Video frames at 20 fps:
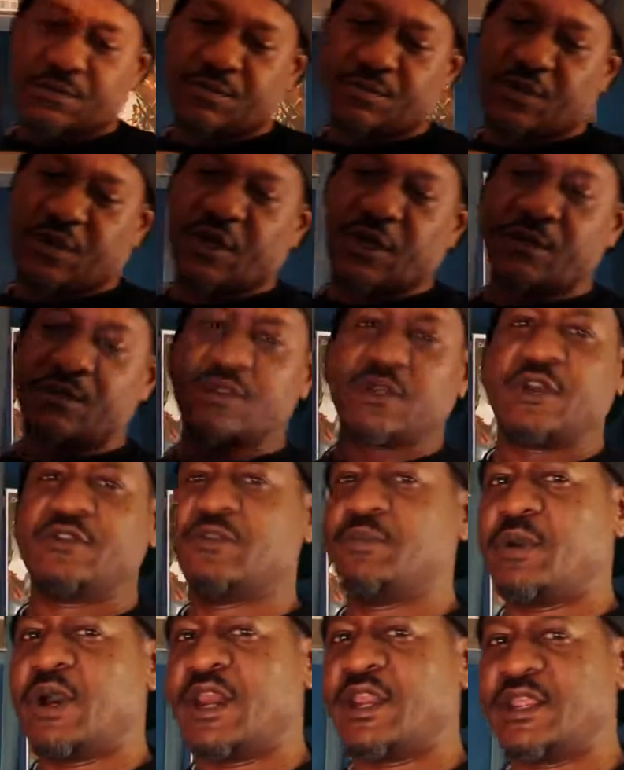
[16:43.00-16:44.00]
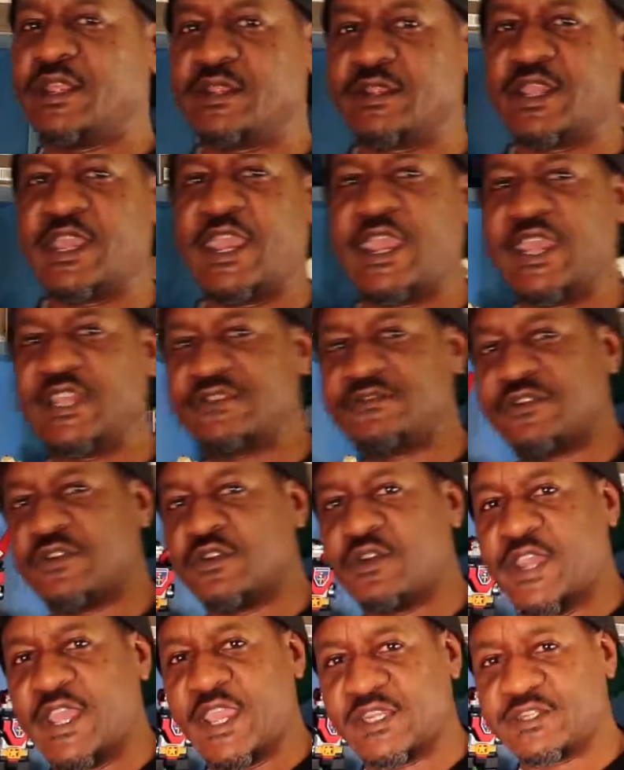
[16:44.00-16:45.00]
Big up to everybody in
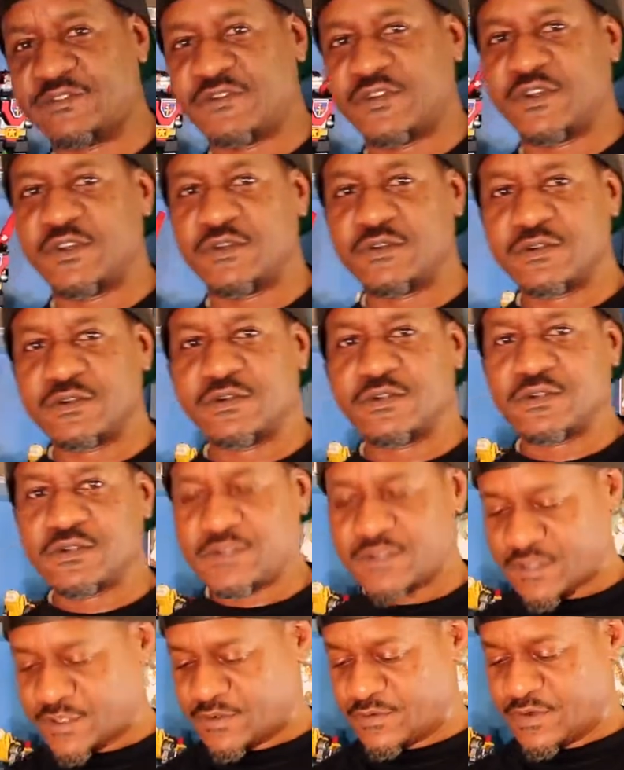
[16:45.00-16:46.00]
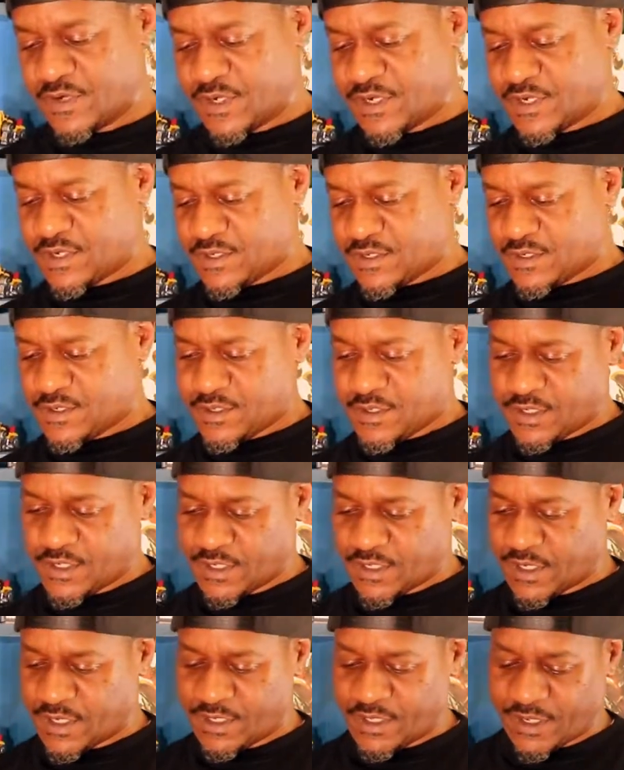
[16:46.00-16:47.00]
Cashville, Nashville. Alright,
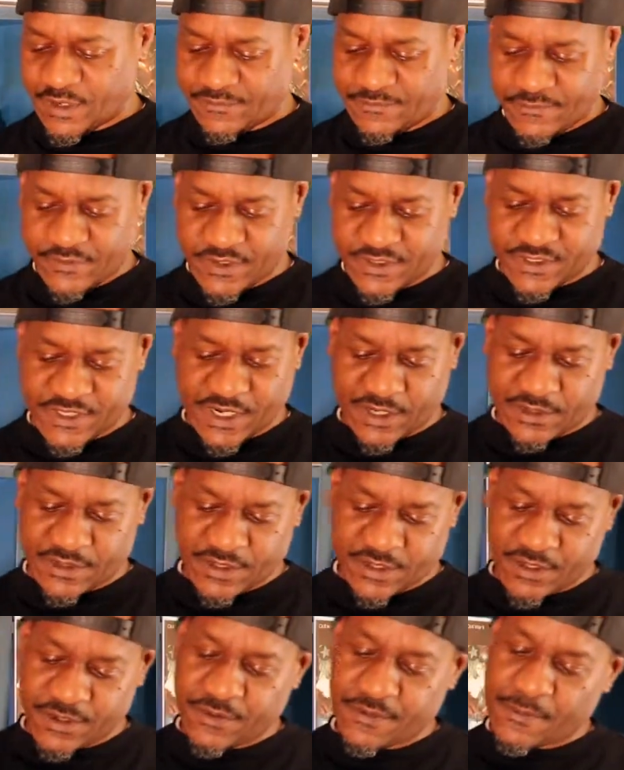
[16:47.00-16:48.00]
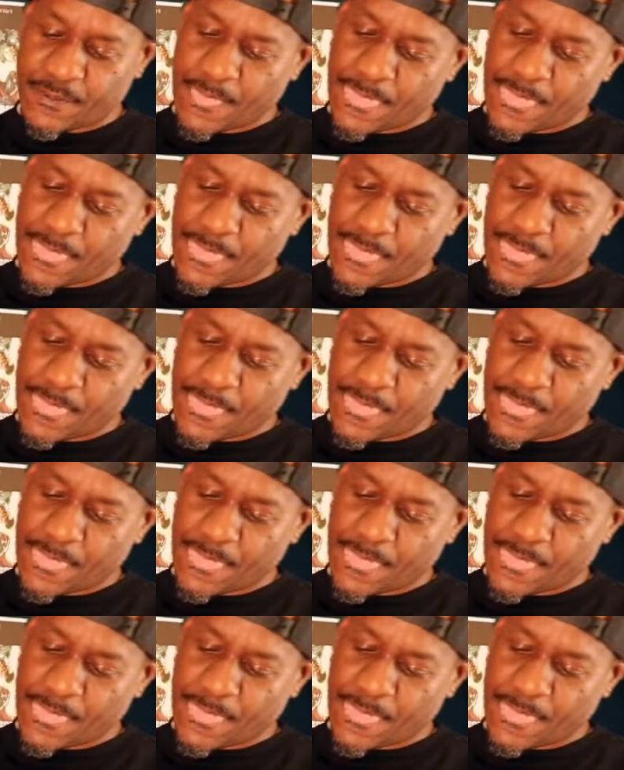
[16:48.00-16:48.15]
I got a lot of friends out there.